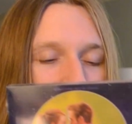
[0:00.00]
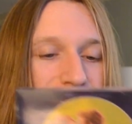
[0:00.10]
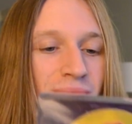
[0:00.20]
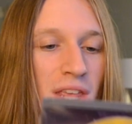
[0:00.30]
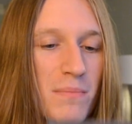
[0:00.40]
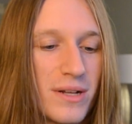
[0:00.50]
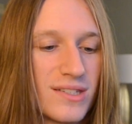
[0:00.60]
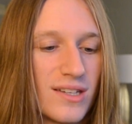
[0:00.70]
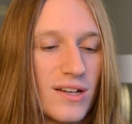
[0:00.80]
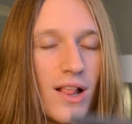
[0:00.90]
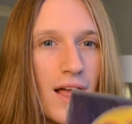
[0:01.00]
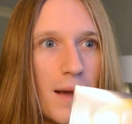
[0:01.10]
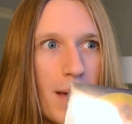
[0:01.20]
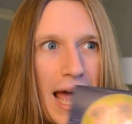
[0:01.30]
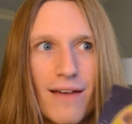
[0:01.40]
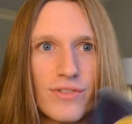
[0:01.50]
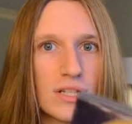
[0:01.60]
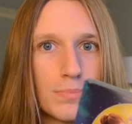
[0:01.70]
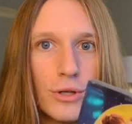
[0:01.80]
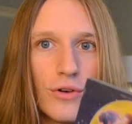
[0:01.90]
But still, I have
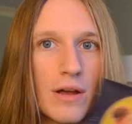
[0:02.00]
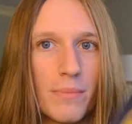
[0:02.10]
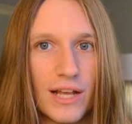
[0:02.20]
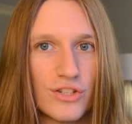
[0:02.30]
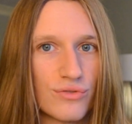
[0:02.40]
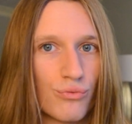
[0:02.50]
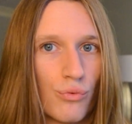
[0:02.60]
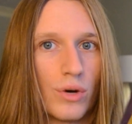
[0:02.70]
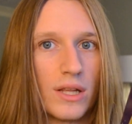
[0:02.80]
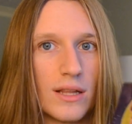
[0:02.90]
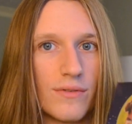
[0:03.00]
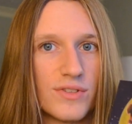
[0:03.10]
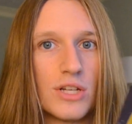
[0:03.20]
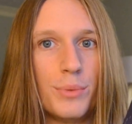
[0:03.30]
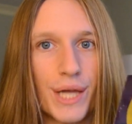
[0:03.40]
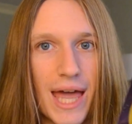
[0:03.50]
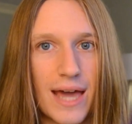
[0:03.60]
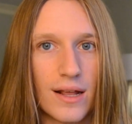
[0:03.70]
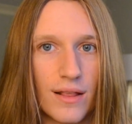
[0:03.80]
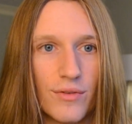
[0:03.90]
this Blu-ray, but I just really love the steelbook
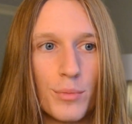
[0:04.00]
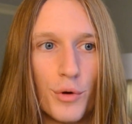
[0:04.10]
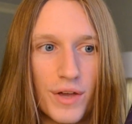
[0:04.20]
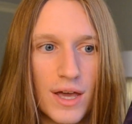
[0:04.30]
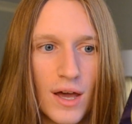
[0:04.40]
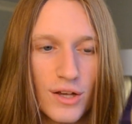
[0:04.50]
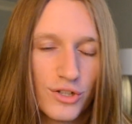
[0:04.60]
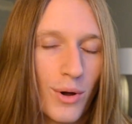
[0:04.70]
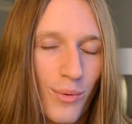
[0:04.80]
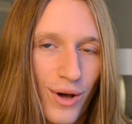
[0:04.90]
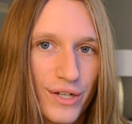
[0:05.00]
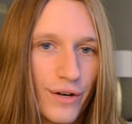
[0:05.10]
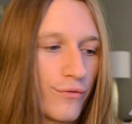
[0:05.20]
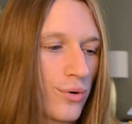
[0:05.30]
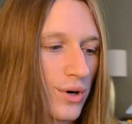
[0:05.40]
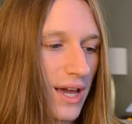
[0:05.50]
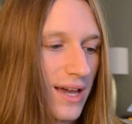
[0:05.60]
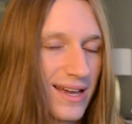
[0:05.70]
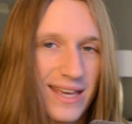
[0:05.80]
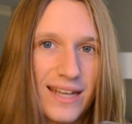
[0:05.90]
and I love the movie. So I want it on
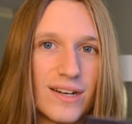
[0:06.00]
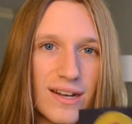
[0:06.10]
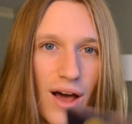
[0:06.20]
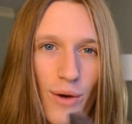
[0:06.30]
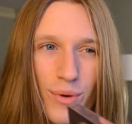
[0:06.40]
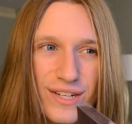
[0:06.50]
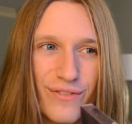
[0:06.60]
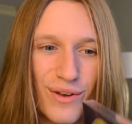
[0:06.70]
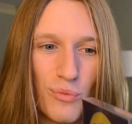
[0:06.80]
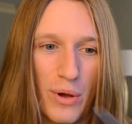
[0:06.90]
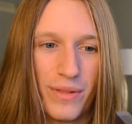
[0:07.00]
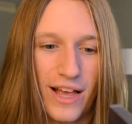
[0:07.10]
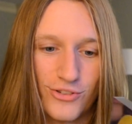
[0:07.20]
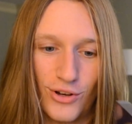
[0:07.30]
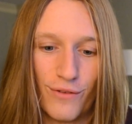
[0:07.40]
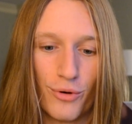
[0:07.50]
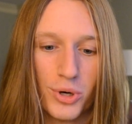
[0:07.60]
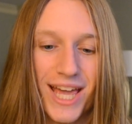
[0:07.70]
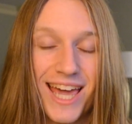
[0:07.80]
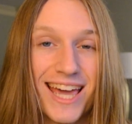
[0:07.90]
4K. I cannot wait to find Whiplash on
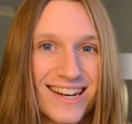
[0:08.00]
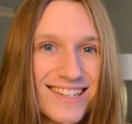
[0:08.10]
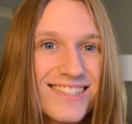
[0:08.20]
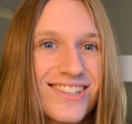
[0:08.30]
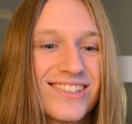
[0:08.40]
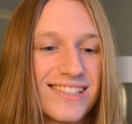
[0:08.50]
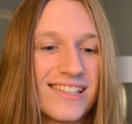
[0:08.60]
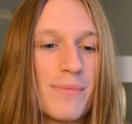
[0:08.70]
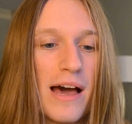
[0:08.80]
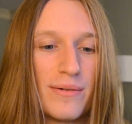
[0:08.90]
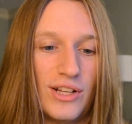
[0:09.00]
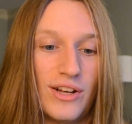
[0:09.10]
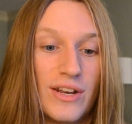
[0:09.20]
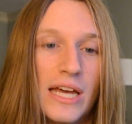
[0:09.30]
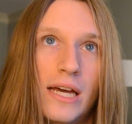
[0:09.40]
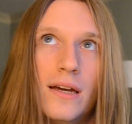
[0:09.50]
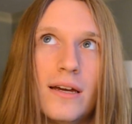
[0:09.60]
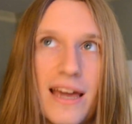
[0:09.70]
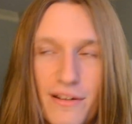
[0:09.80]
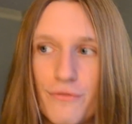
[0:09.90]
4K. And I still need to see Babylon
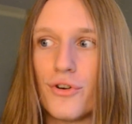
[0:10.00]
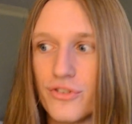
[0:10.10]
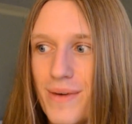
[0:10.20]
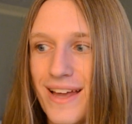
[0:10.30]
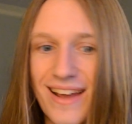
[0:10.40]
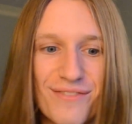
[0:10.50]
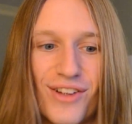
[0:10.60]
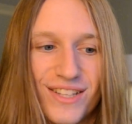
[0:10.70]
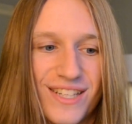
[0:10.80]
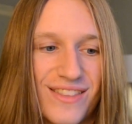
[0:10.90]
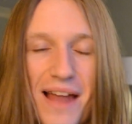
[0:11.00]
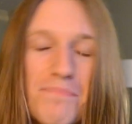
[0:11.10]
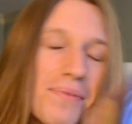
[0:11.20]
and First Man. I have not seen that.